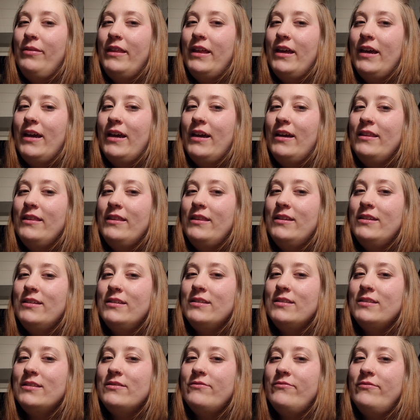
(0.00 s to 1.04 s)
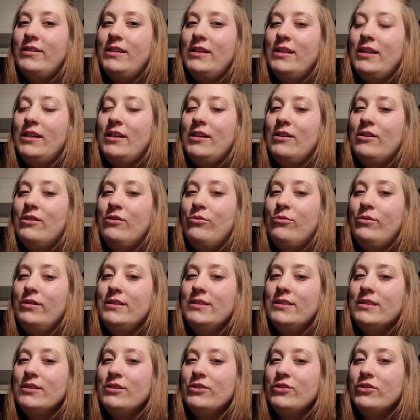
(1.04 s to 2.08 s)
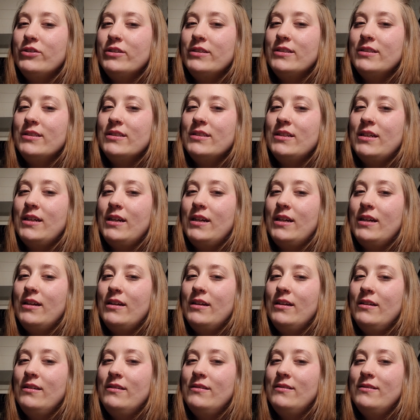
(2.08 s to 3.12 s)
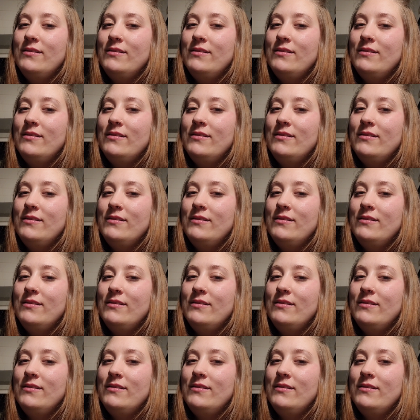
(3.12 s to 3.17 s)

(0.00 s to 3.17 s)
that this video was interesting.